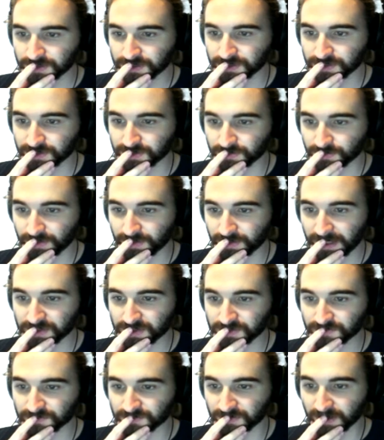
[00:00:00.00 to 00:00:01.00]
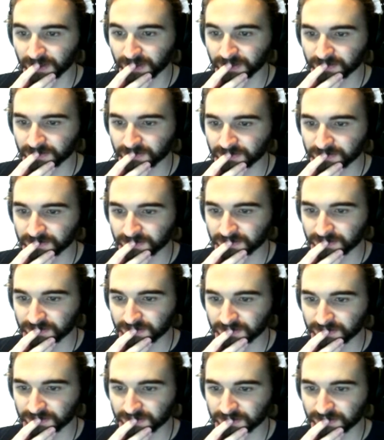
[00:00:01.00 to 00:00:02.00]
So that's fine.
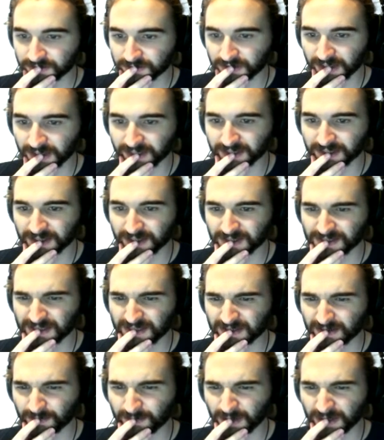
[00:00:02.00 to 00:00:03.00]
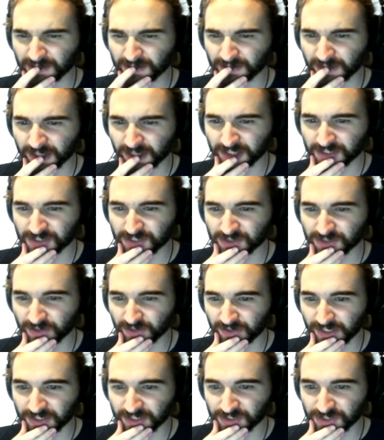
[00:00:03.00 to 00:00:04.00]
Like, is it? Am I, like, it's
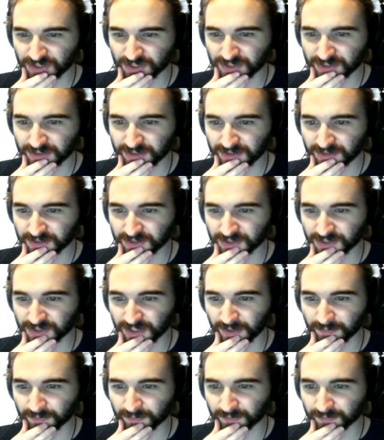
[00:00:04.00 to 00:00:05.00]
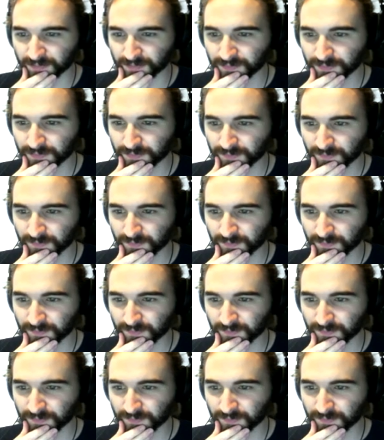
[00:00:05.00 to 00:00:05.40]
not, like, just because I'm...